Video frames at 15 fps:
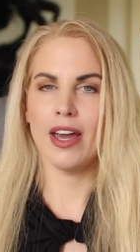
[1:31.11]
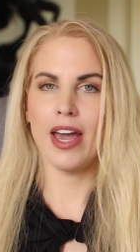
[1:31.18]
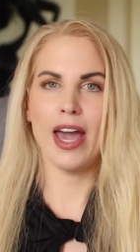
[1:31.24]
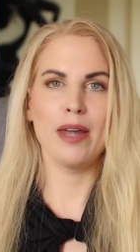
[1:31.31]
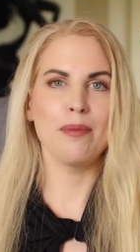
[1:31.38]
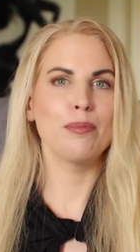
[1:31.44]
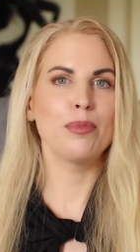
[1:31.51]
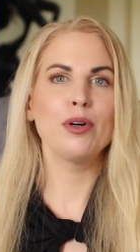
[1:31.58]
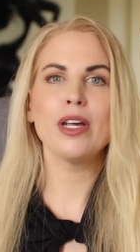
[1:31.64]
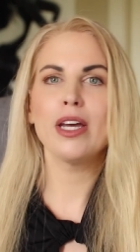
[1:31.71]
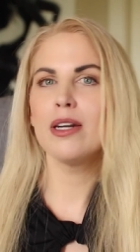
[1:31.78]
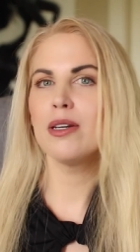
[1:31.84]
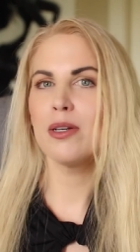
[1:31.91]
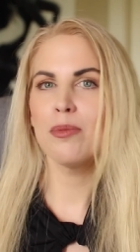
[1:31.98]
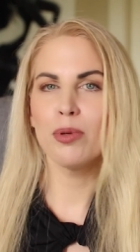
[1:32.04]
and put
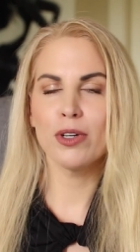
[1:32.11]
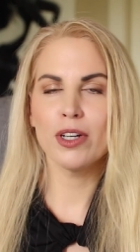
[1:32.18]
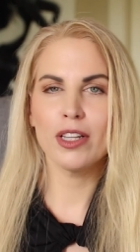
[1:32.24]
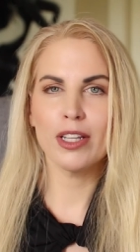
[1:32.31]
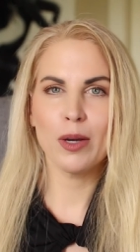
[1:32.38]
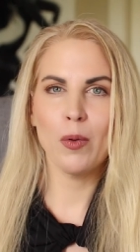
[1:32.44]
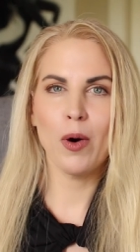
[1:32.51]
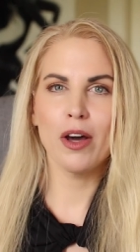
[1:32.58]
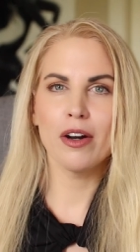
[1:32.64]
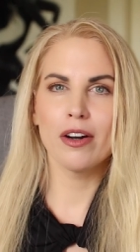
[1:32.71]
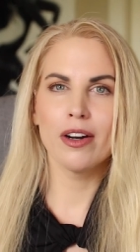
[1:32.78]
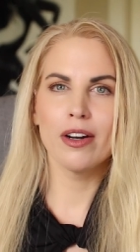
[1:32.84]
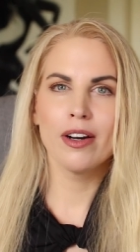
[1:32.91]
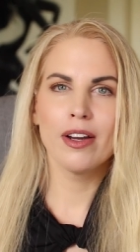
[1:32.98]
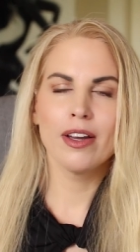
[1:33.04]
into boiling
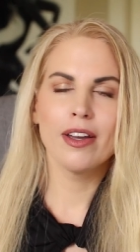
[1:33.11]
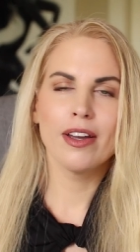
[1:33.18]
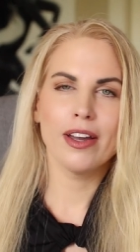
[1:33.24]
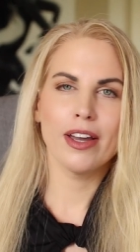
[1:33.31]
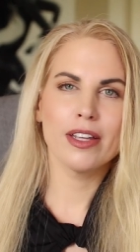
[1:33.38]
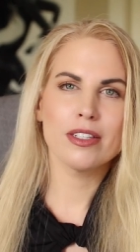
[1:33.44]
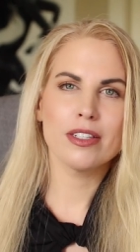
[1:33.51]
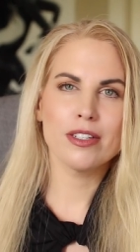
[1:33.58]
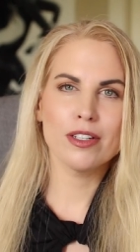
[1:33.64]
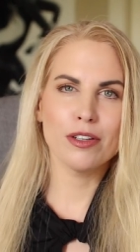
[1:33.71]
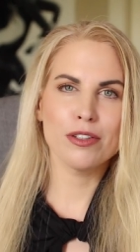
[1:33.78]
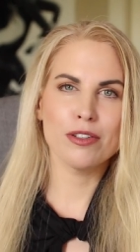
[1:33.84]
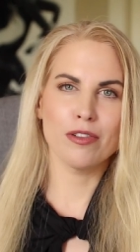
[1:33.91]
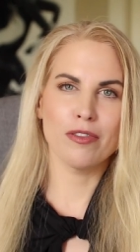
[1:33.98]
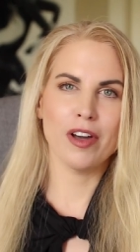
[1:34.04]
water and
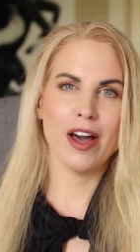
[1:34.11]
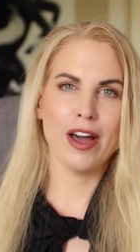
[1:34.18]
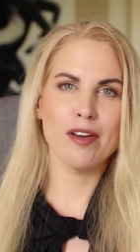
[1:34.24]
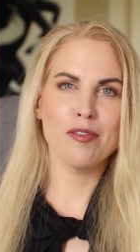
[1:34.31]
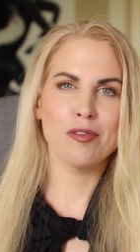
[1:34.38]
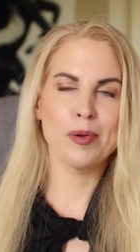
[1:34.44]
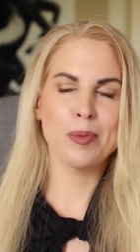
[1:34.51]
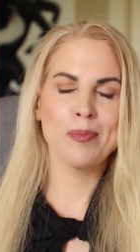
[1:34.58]
still survive.